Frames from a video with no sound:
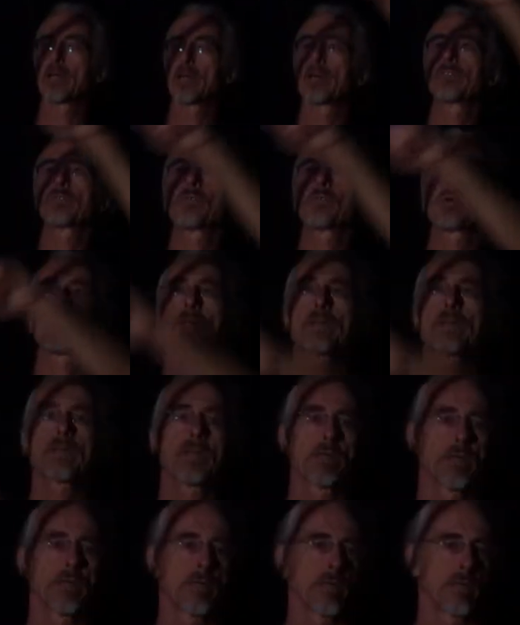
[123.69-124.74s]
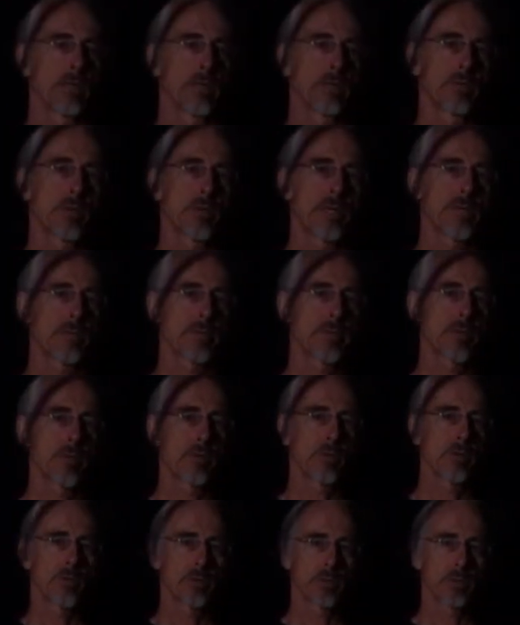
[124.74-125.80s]
of one rainbow
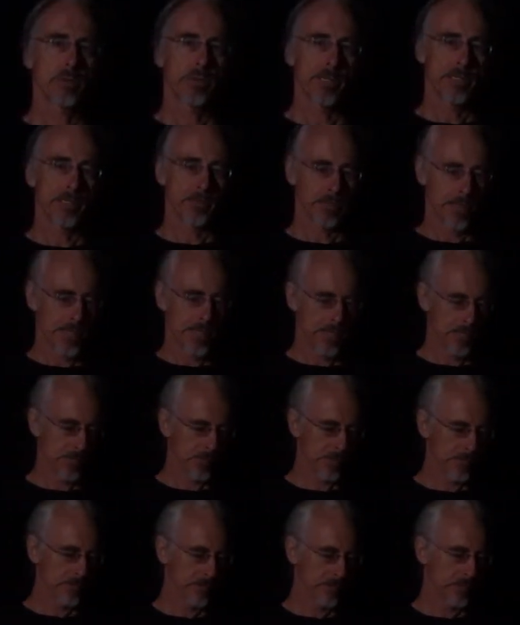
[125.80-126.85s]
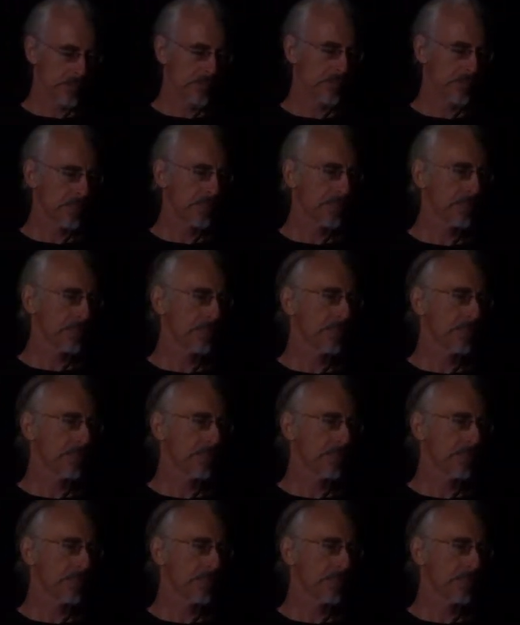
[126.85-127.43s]
all the way around, and